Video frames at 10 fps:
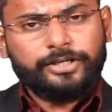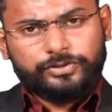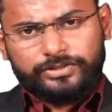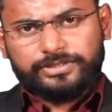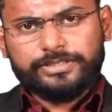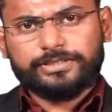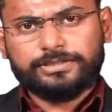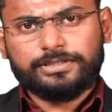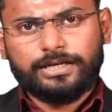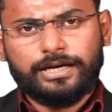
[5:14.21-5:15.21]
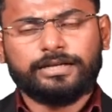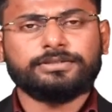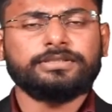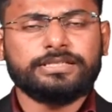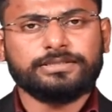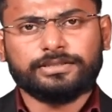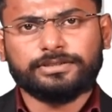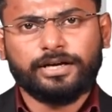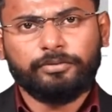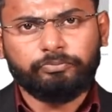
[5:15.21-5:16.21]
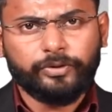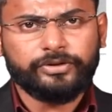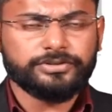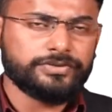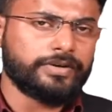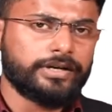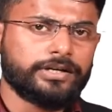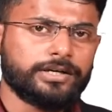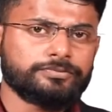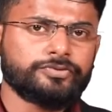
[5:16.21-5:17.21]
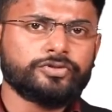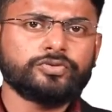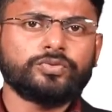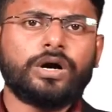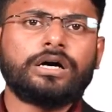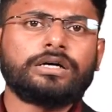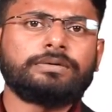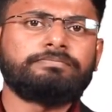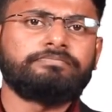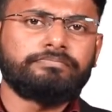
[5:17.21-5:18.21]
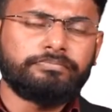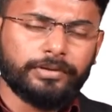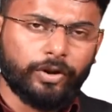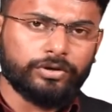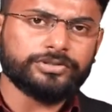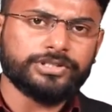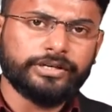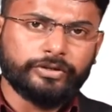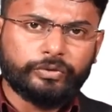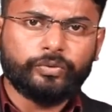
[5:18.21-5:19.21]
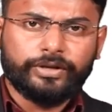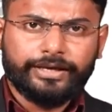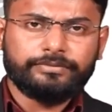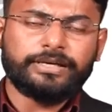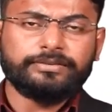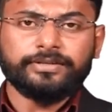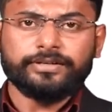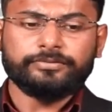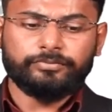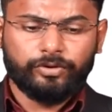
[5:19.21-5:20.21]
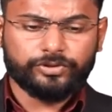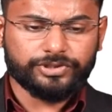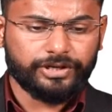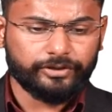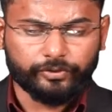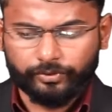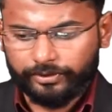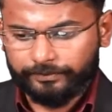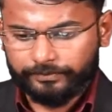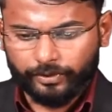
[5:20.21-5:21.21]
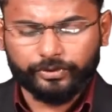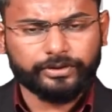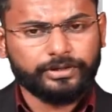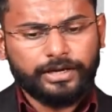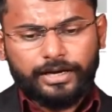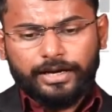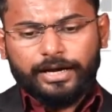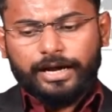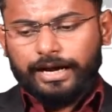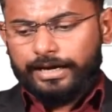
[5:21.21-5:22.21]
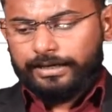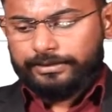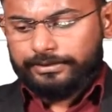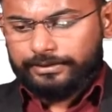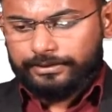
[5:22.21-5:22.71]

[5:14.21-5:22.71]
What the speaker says: So this is these are the components when it comes to a blockchain node, in Ethereum blockchain node, okay? And